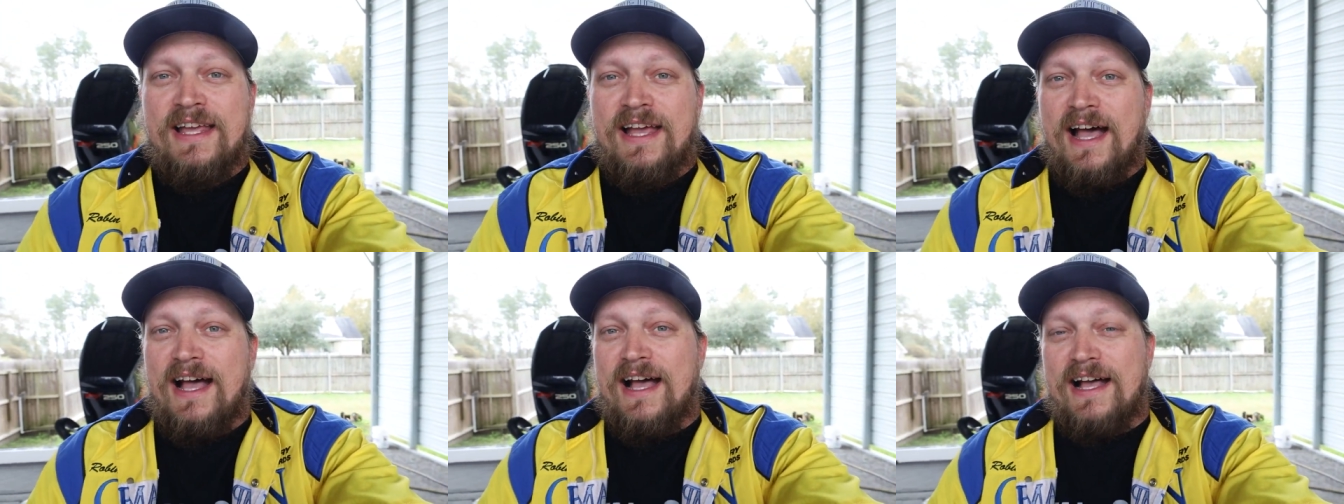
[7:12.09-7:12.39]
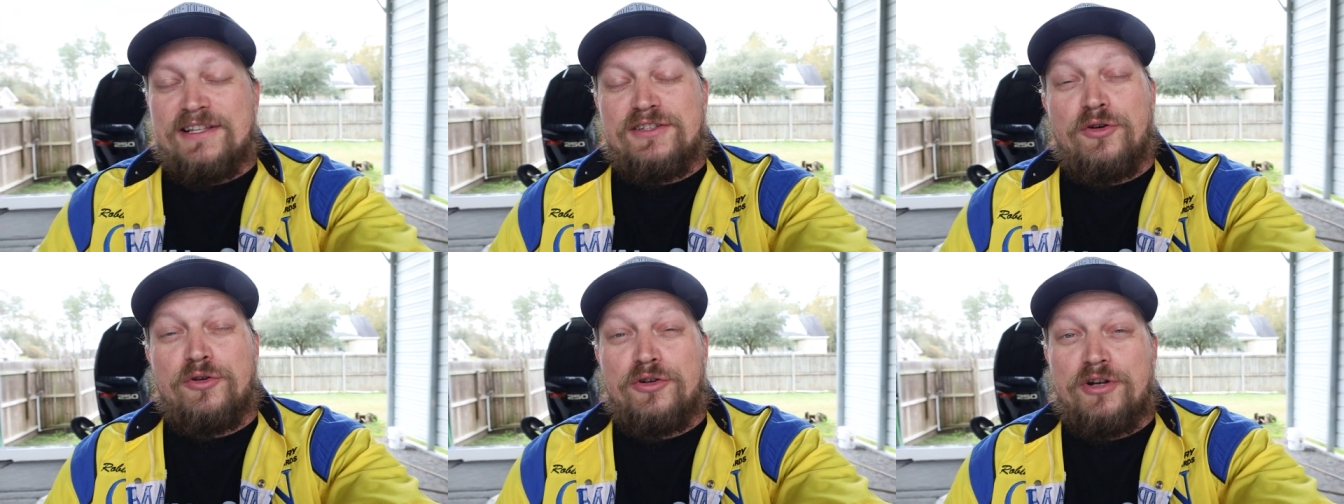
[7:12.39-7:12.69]
uh,
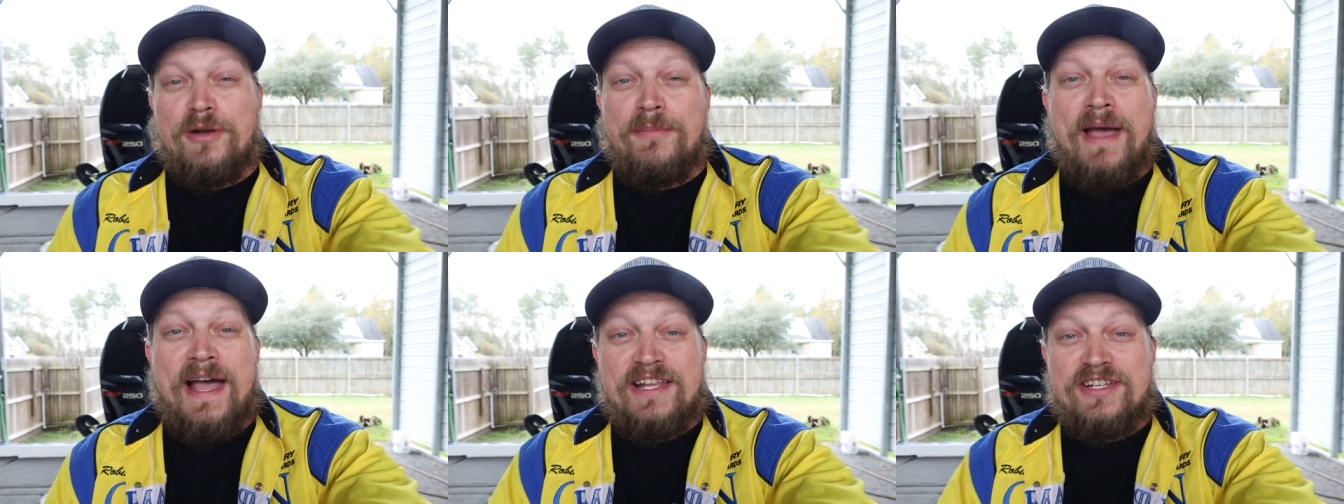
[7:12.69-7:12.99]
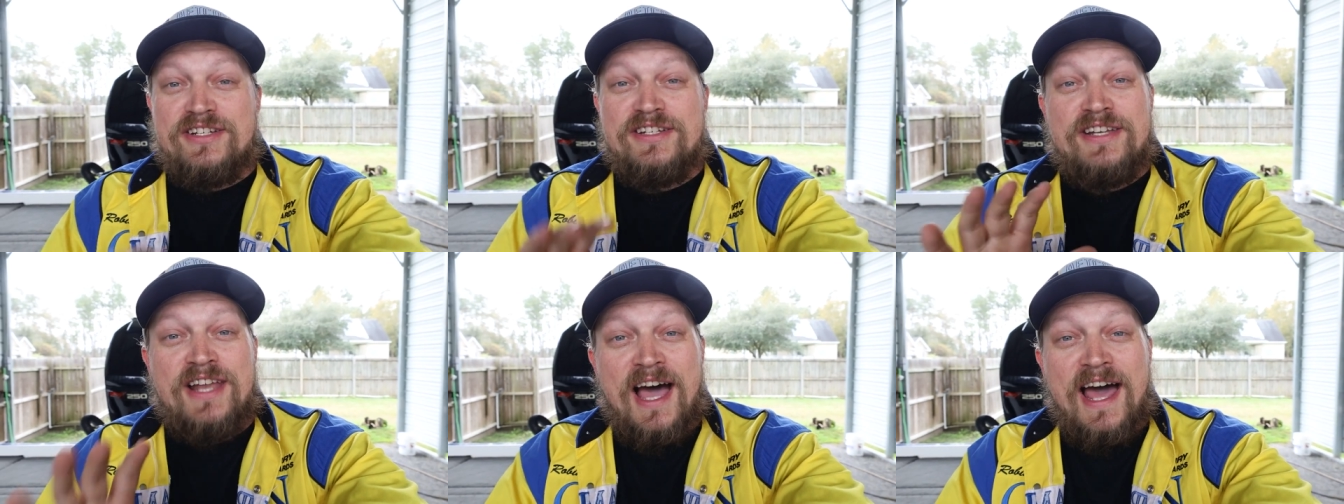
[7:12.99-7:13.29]
I told her,
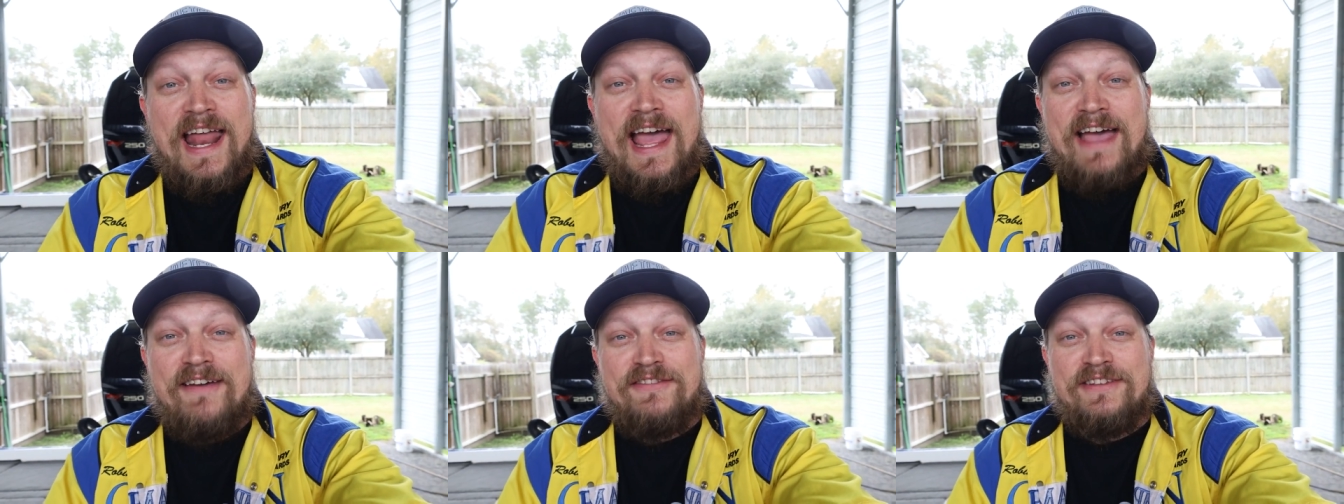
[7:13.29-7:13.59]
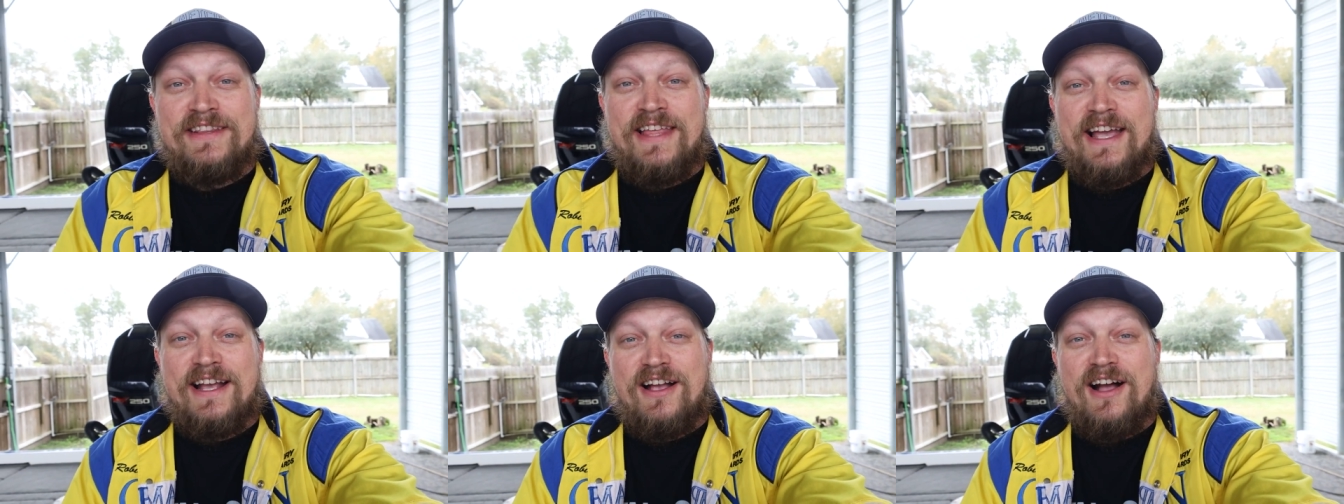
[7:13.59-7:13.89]
imagine not
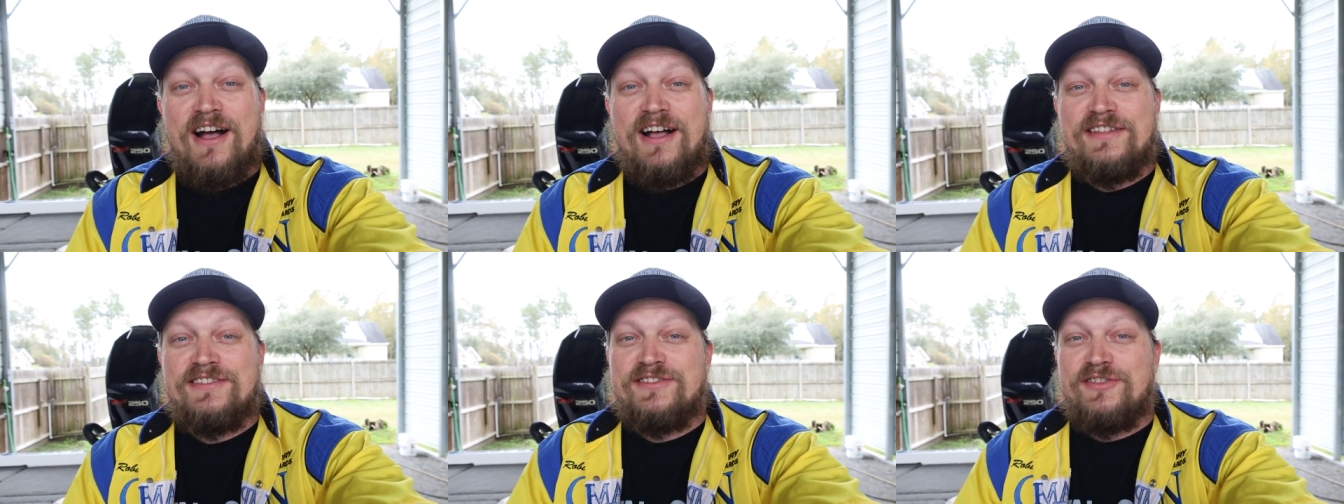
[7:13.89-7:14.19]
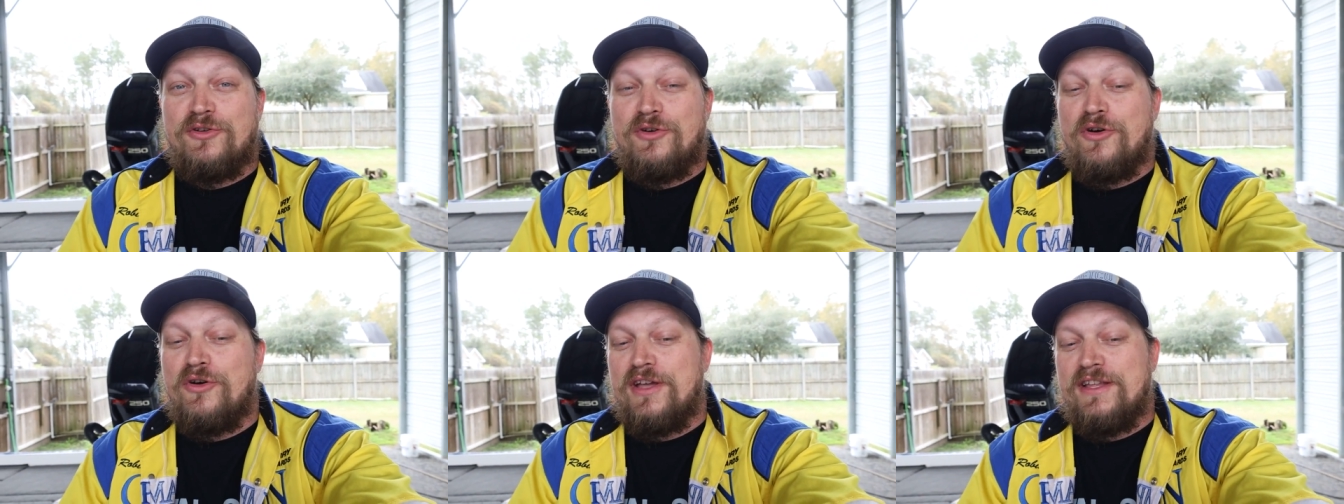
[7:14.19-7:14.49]
having that
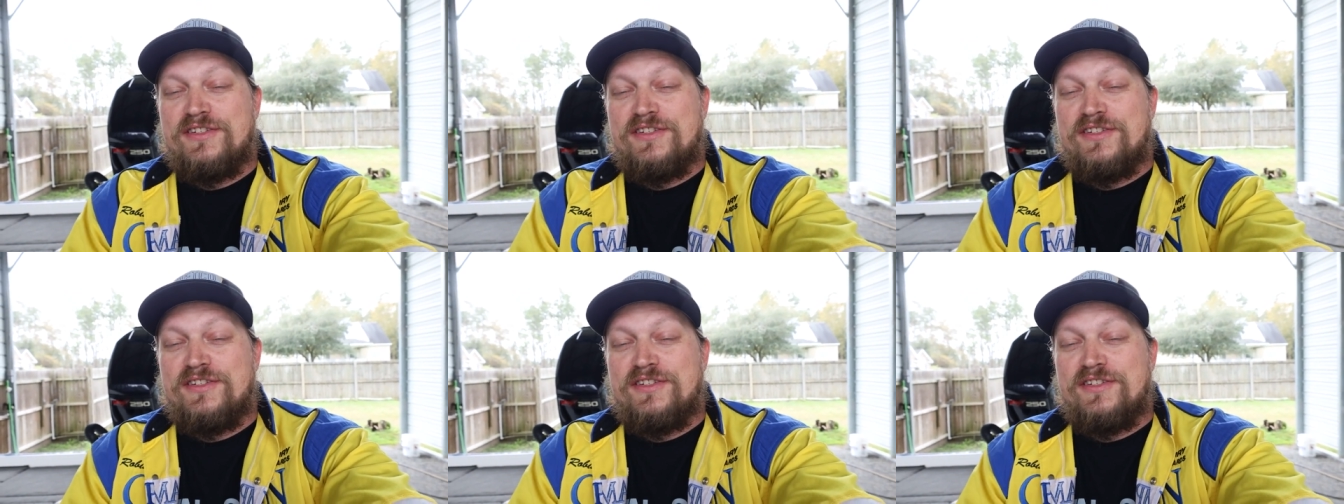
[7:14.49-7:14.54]
console